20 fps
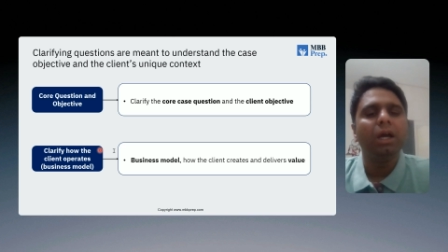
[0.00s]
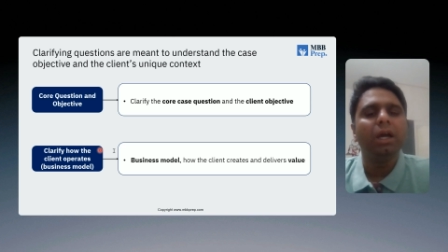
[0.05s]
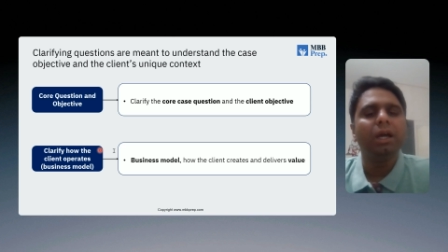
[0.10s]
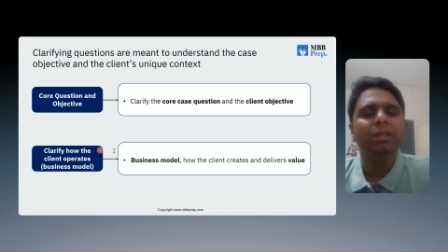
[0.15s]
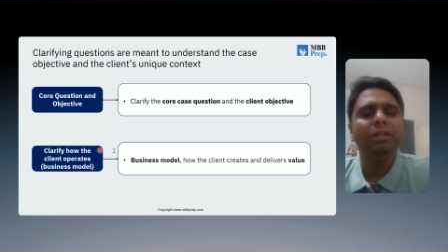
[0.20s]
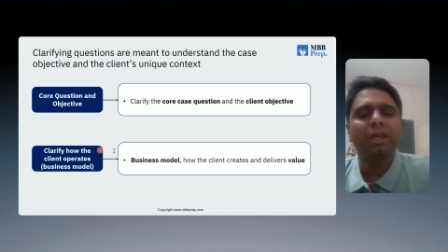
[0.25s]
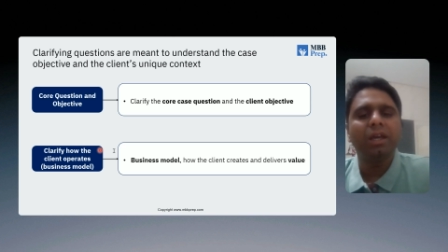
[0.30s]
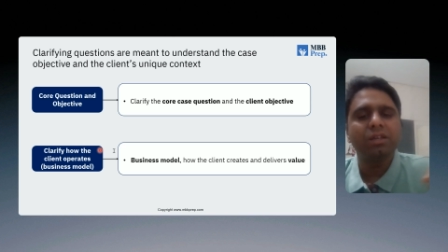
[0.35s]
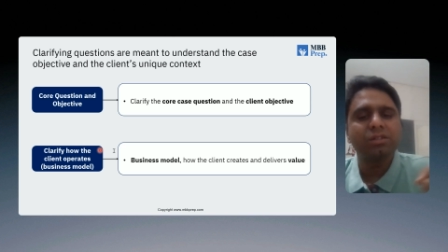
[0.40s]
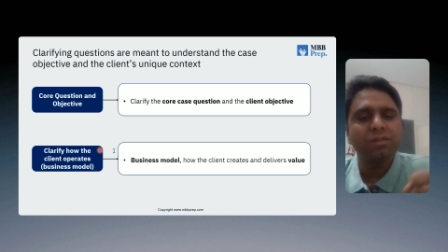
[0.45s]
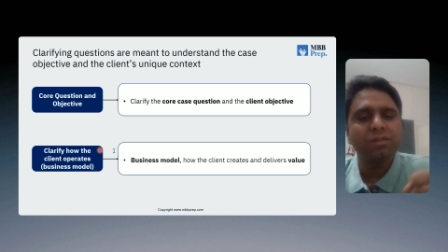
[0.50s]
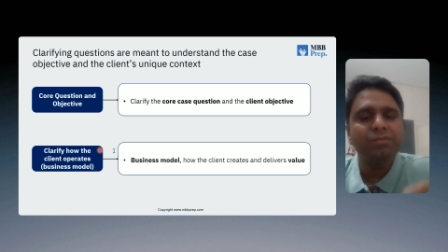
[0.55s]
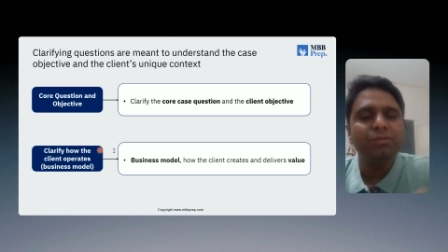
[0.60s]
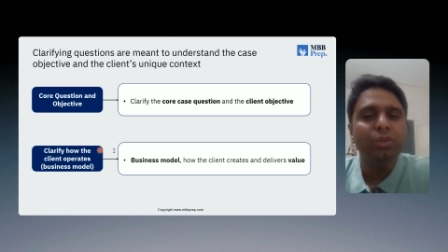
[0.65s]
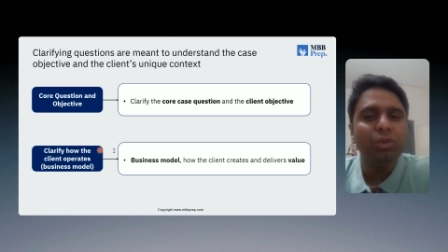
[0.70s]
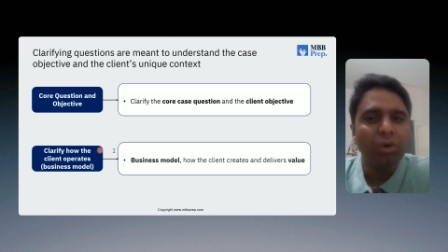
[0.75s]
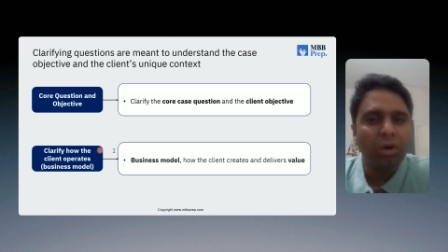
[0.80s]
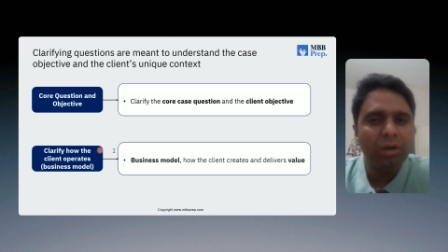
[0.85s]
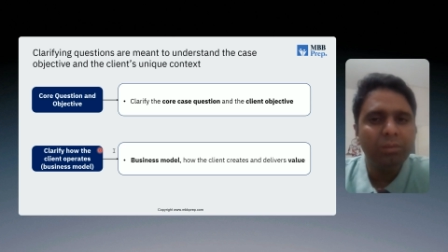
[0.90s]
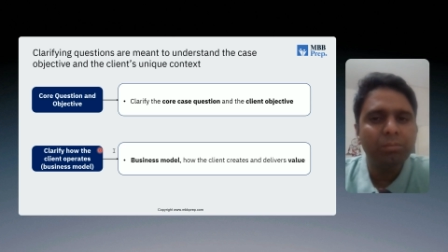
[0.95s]
In the case of
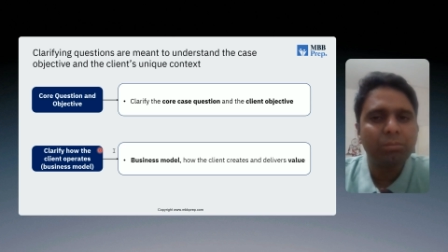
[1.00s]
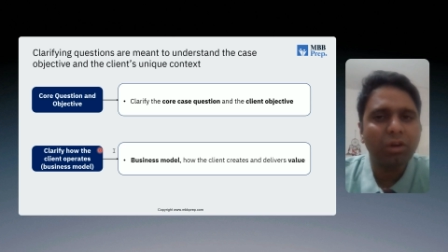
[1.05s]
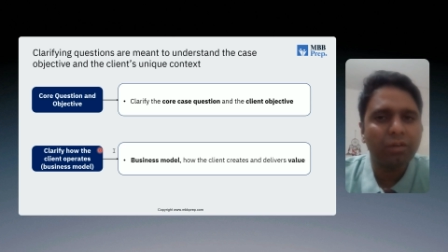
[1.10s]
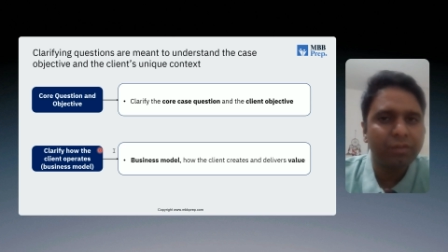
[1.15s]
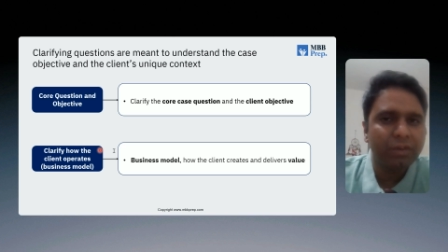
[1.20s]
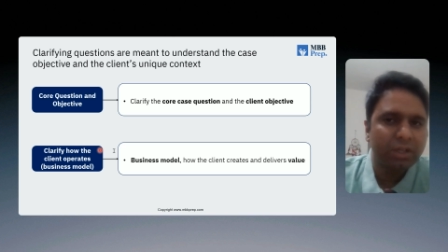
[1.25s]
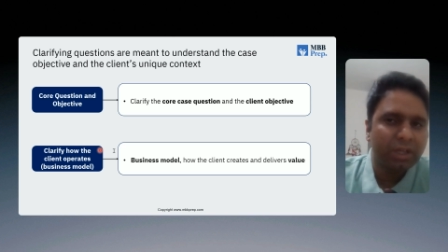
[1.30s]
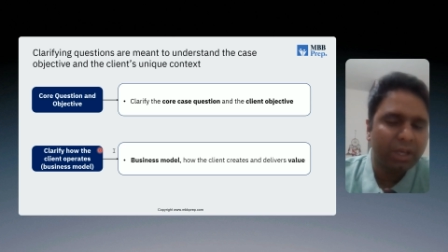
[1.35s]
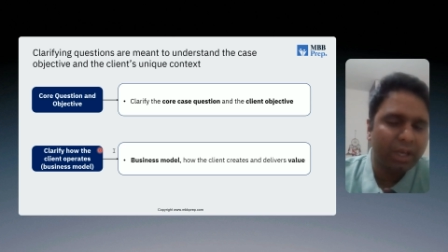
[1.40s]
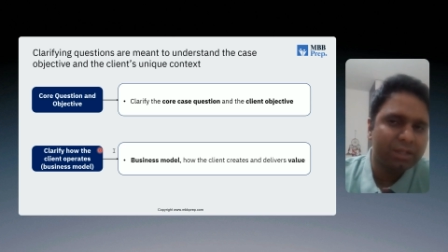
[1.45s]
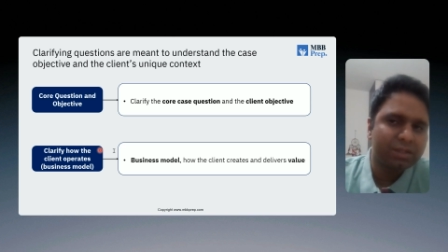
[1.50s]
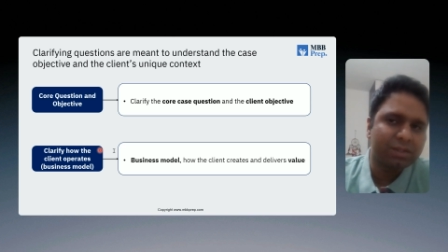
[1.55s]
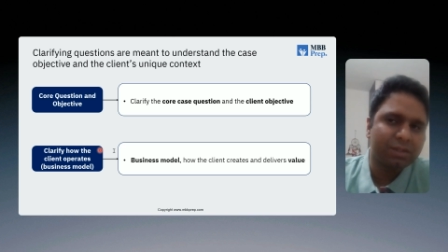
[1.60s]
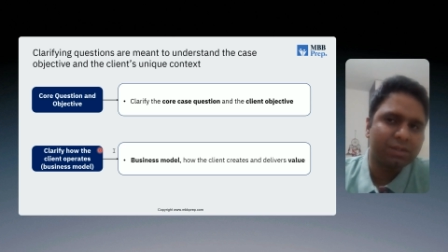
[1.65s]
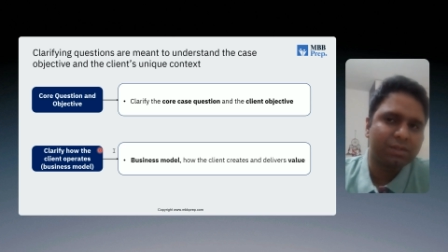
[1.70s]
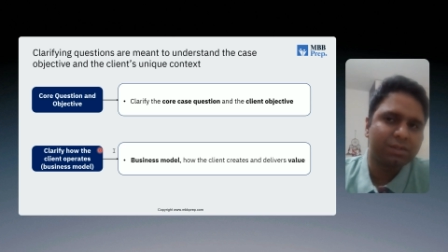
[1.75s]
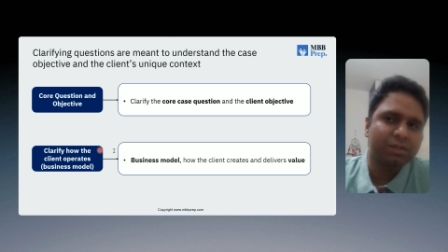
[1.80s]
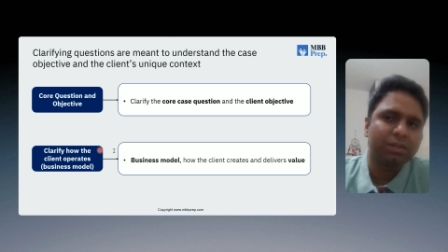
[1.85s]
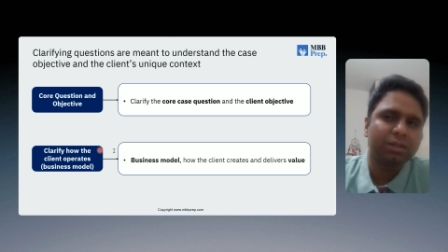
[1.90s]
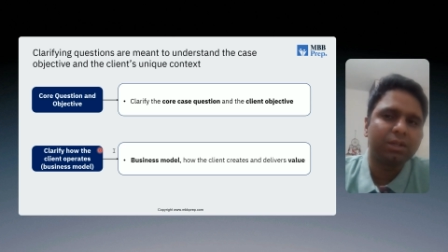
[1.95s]
non-profit
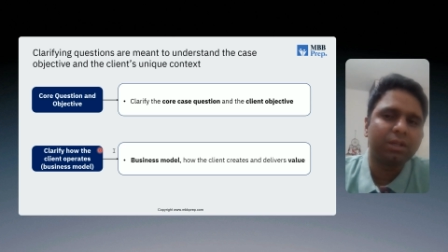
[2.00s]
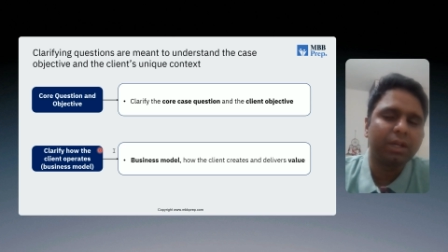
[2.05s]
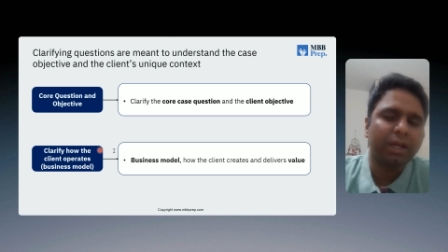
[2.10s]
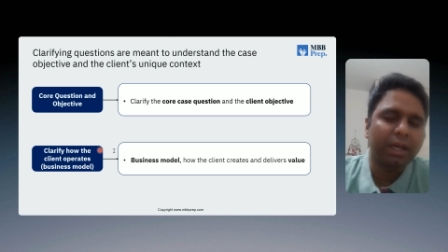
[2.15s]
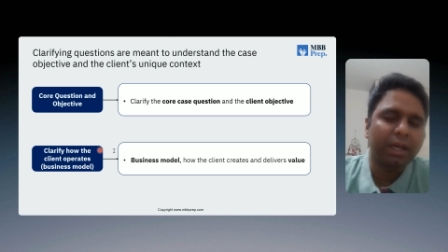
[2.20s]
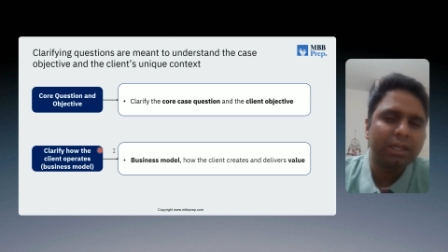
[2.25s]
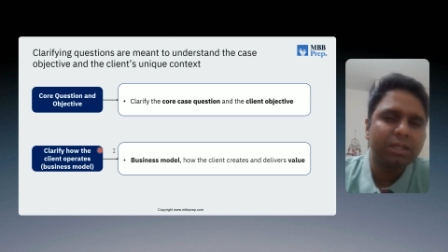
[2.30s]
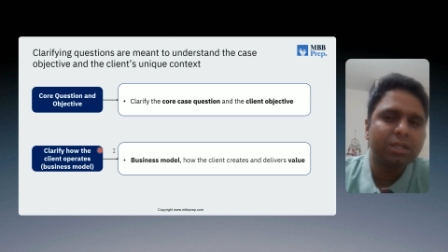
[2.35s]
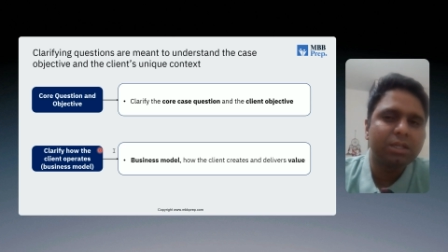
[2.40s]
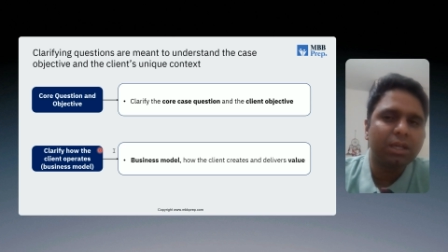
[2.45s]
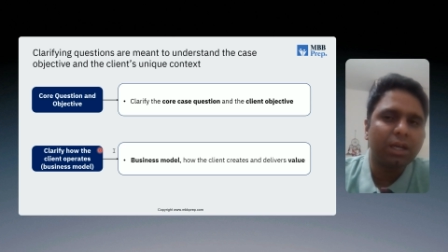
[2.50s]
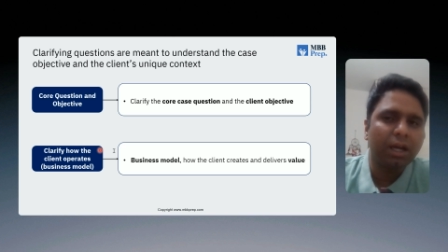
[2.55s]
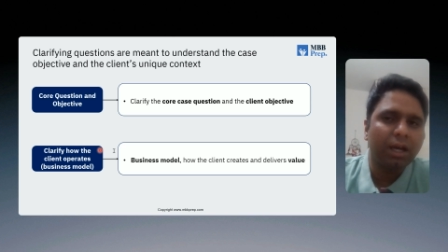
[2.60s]
cases, right,